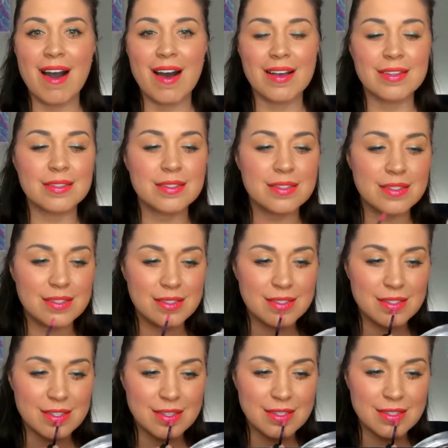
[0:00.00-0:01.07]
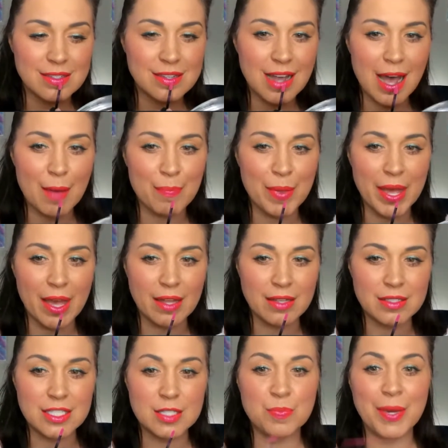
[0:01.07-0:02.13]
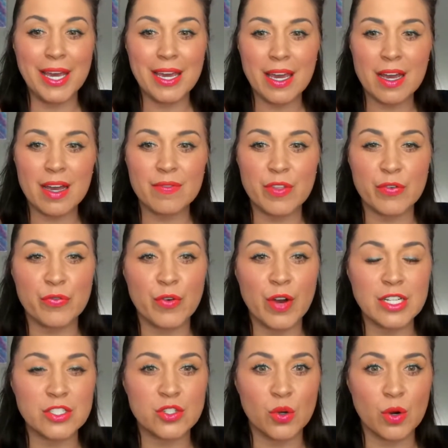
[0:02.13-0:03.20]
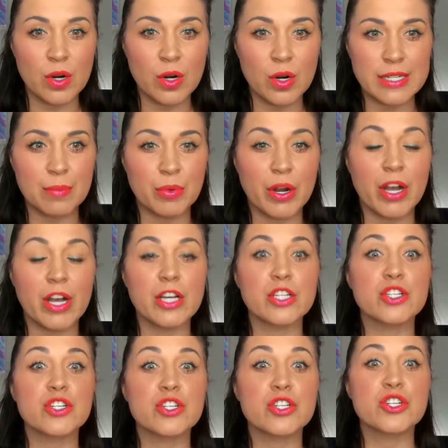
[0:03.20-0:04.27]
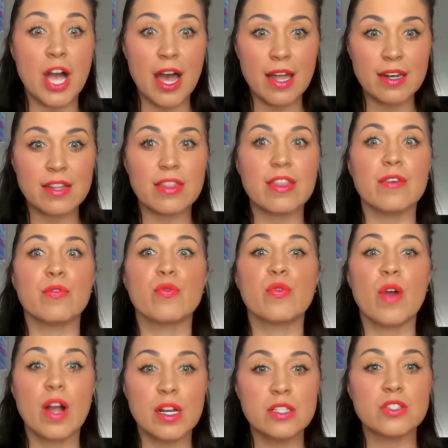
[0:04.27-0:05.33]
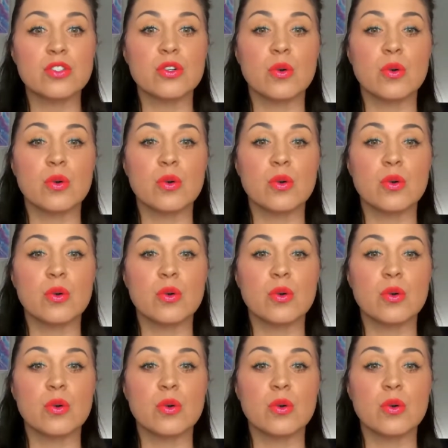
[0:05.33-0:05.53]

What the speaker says: Stop it. Speaking of the front door, Deborah, shut the front